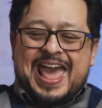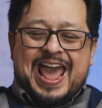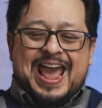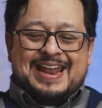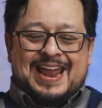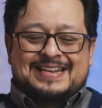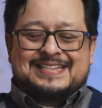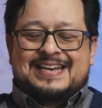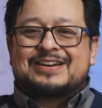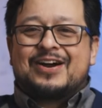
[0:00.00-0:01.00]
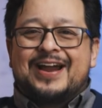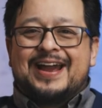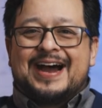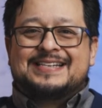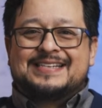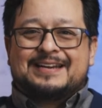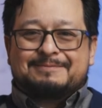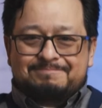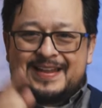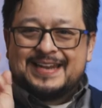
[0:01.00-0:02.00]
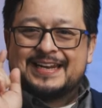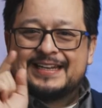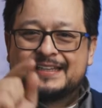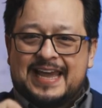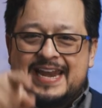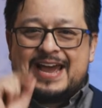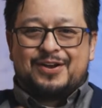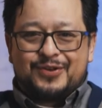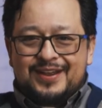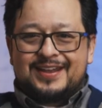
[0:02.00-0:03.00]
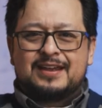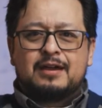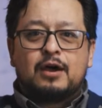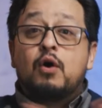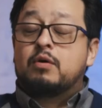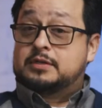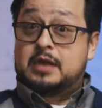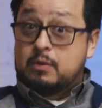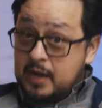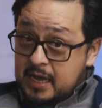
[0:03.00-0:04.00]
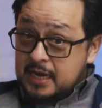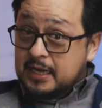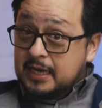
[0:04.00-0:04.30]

And, and he says, All right, Isaac, lay down. Say what?